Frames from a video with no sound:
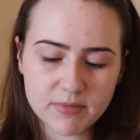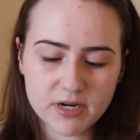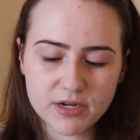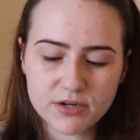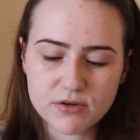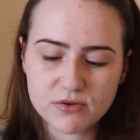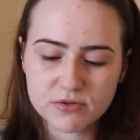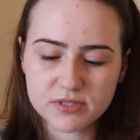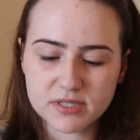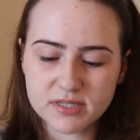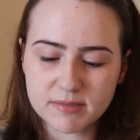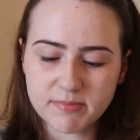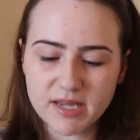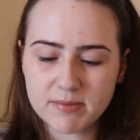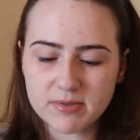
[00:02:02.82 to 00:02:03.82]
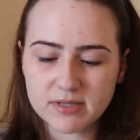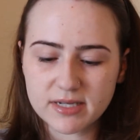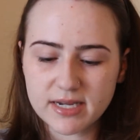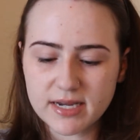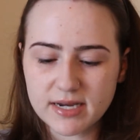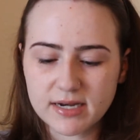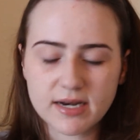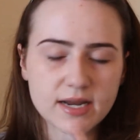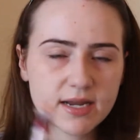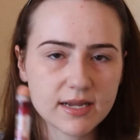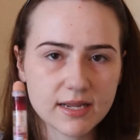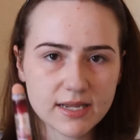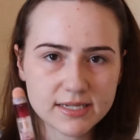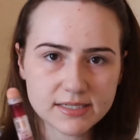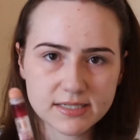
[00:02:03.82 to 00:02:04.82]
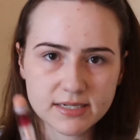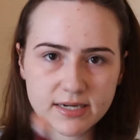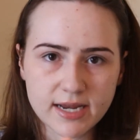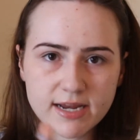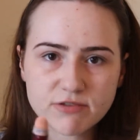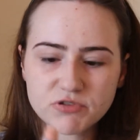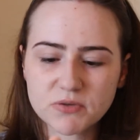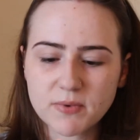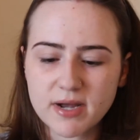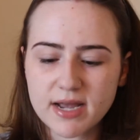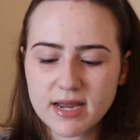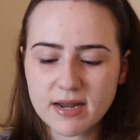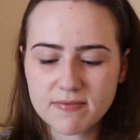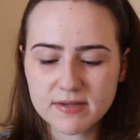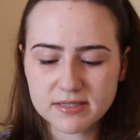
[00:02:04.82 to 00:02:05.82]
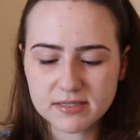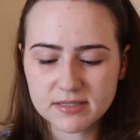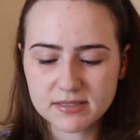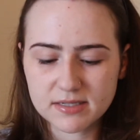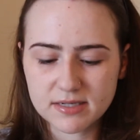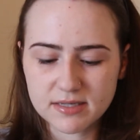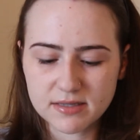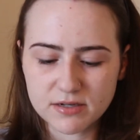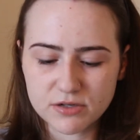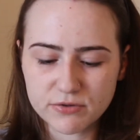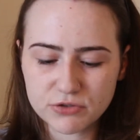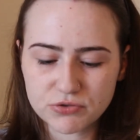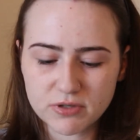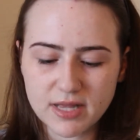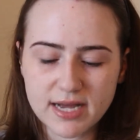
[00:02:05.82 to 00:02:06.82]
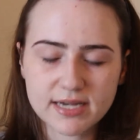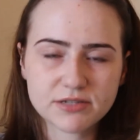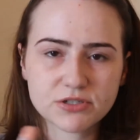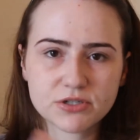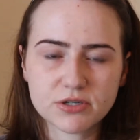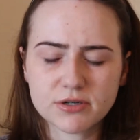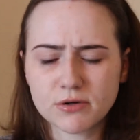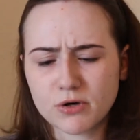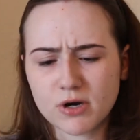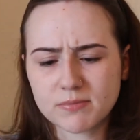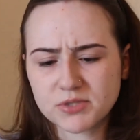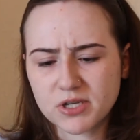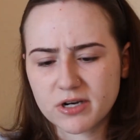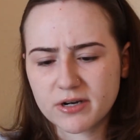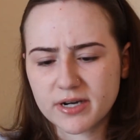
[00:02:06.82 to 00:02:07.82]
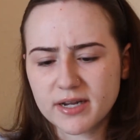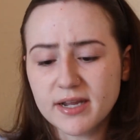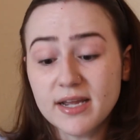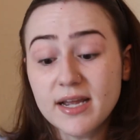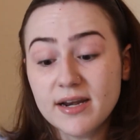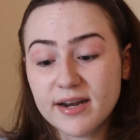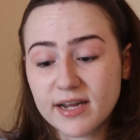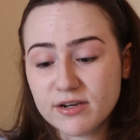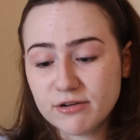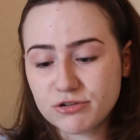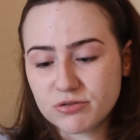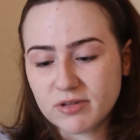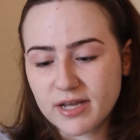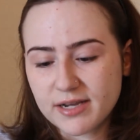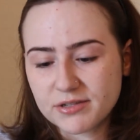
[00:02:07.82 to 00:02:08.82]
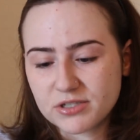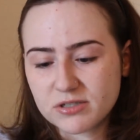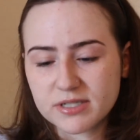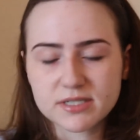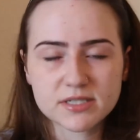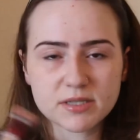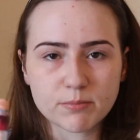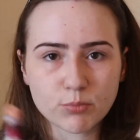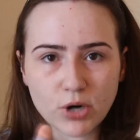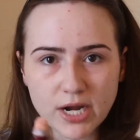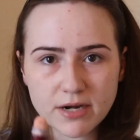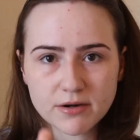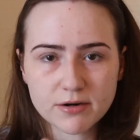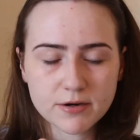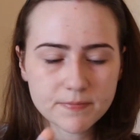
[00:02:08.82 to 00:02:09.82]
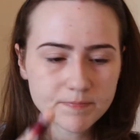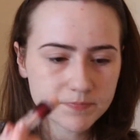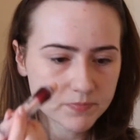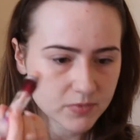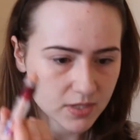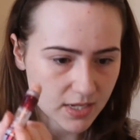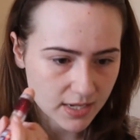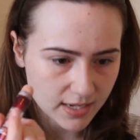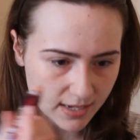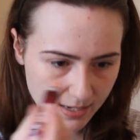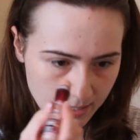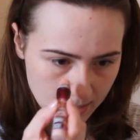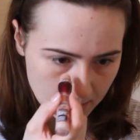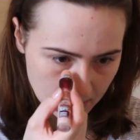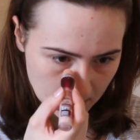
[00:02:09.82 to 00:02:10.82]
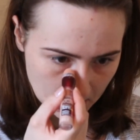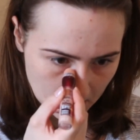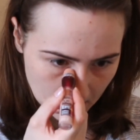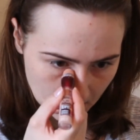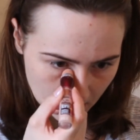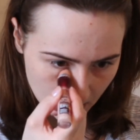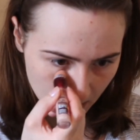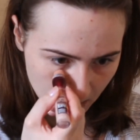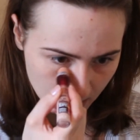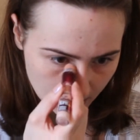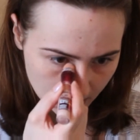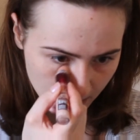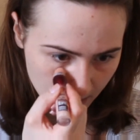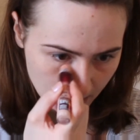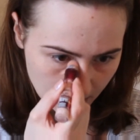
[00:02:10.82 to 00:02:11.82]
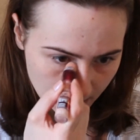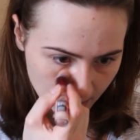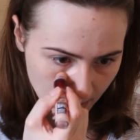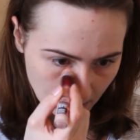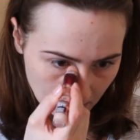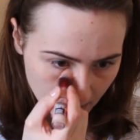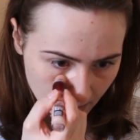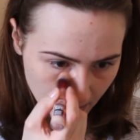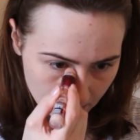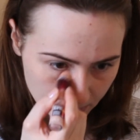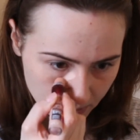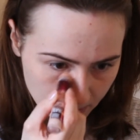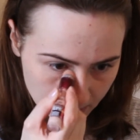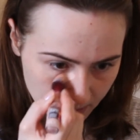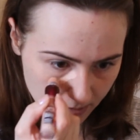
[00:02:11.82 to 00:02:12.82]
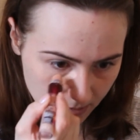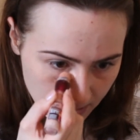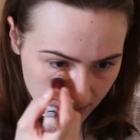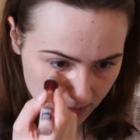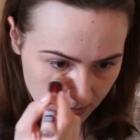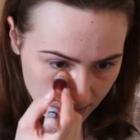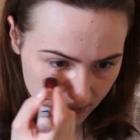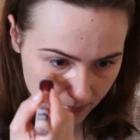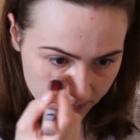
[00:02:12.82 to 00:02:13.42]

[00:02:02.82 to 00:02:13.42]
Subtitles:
going to use the Maybelline Instant Age Rewind, and this is in the neutralizer, or I'm sorry, not neutralizer, it's the brightener. And I put it